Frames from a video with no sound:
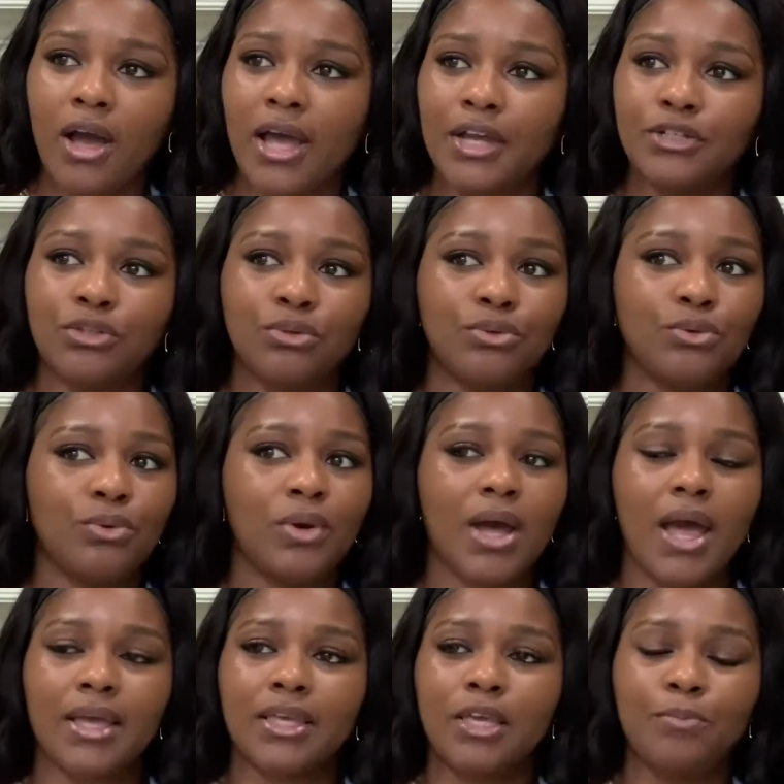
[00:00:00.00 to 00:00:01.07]
I do
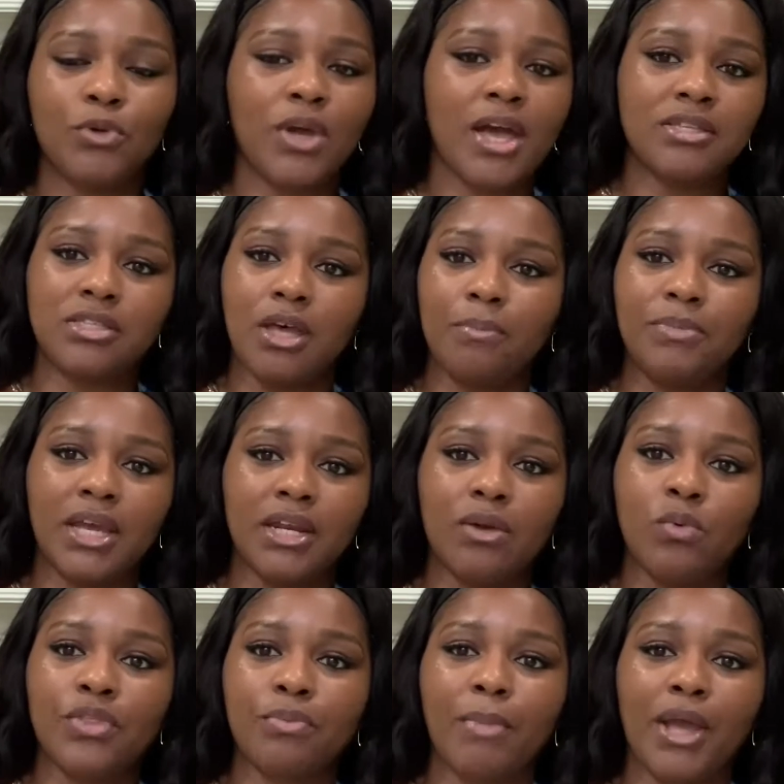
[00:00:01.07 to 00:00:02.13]
keep you guys updated
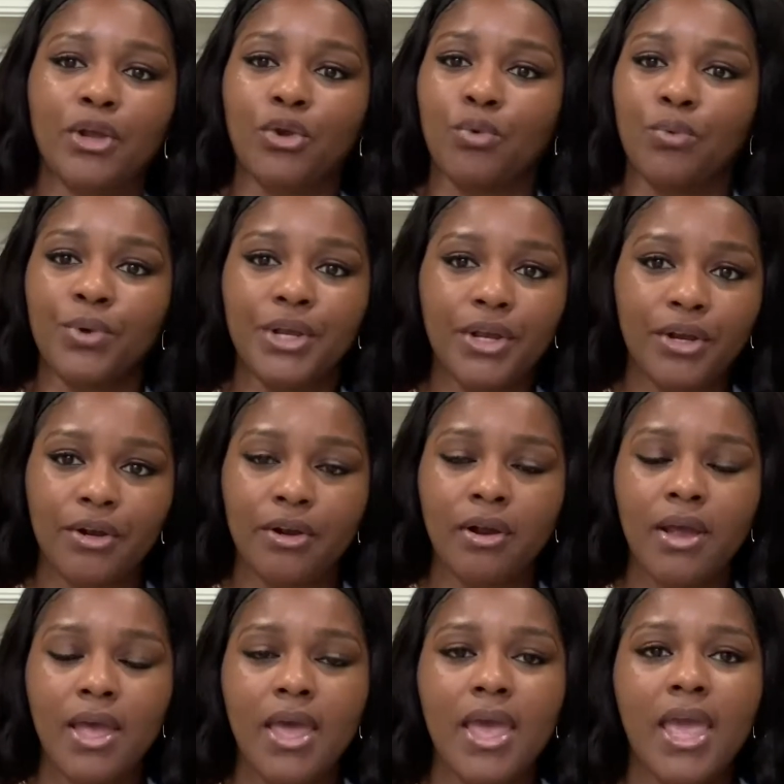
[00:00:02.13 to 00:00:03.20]
with my career
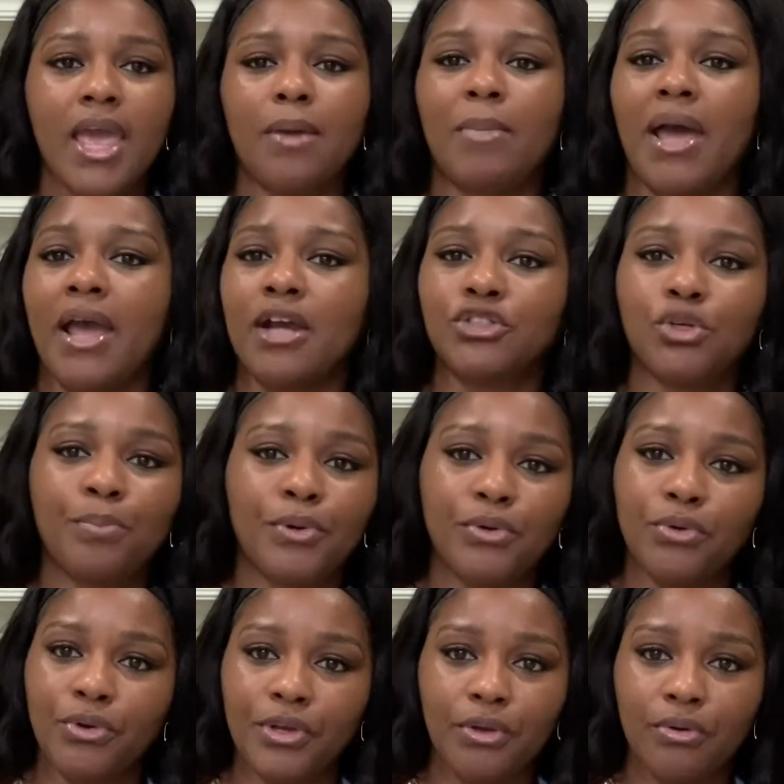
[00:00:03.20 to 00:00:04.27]
and my
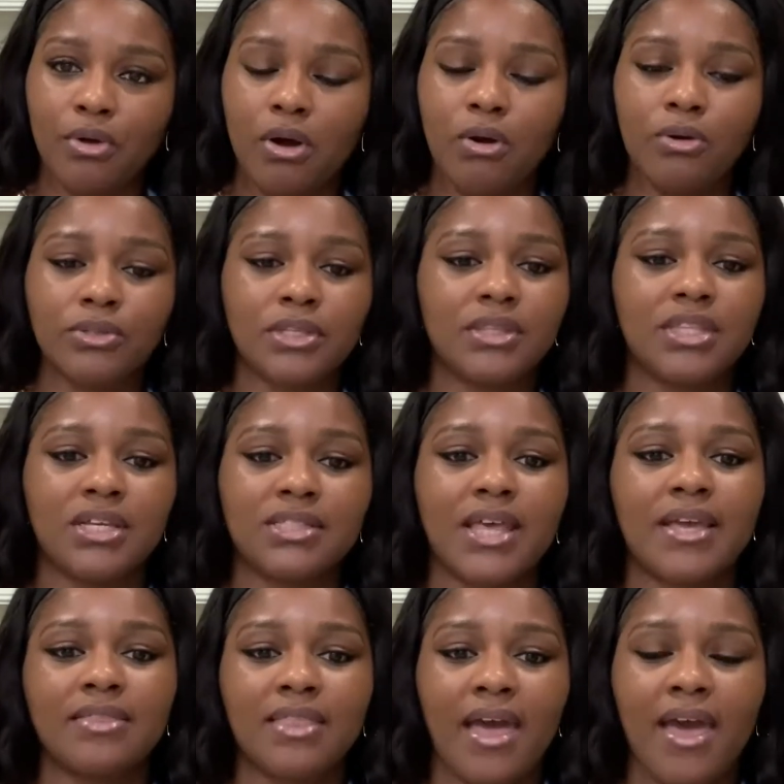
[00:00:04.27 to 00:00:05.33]
entrepreneurial goals and things
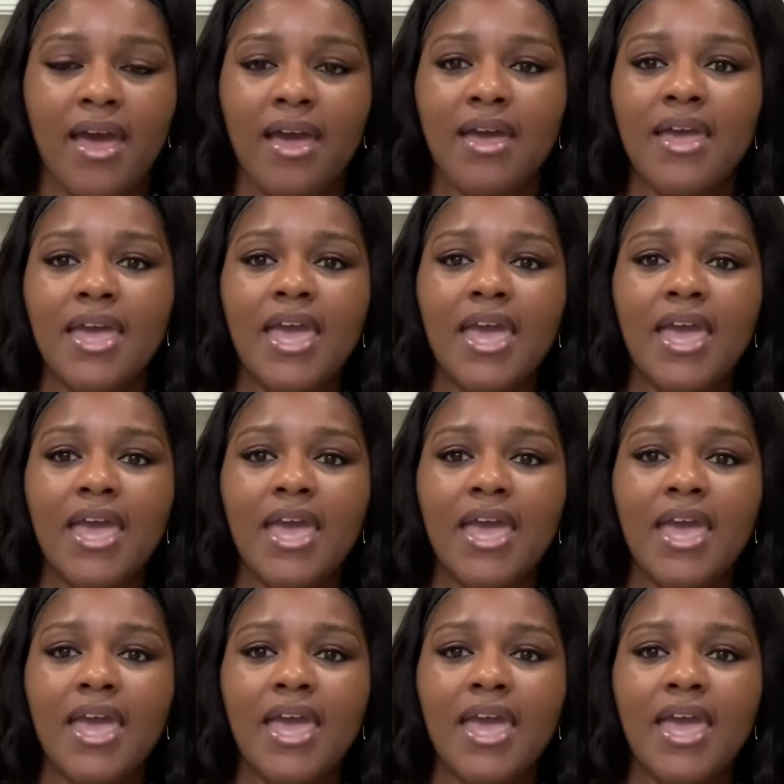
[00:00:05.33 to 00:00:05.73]
like that,